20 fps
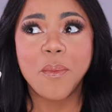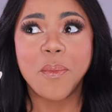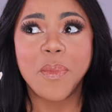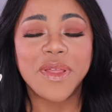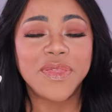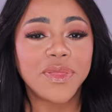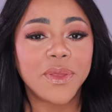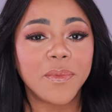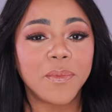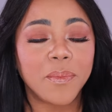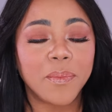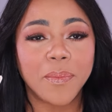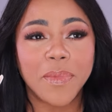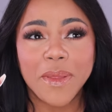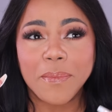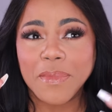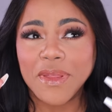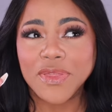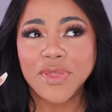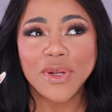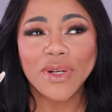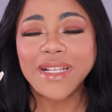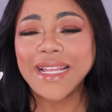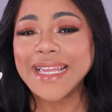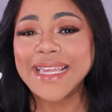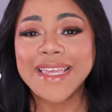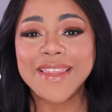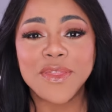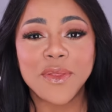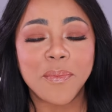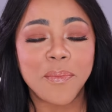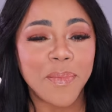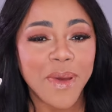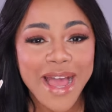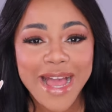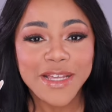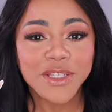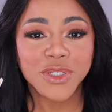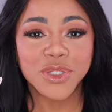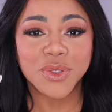but the but but they're like in the
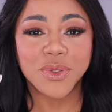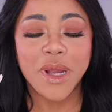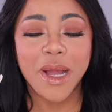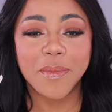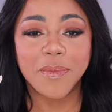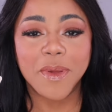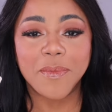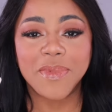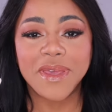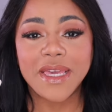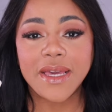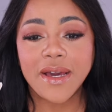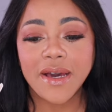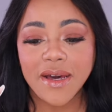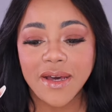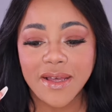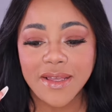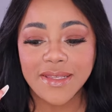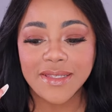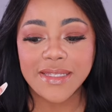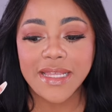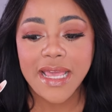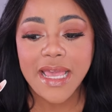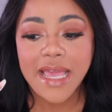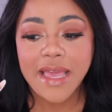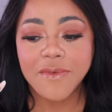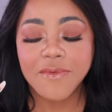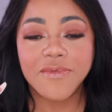backdrop because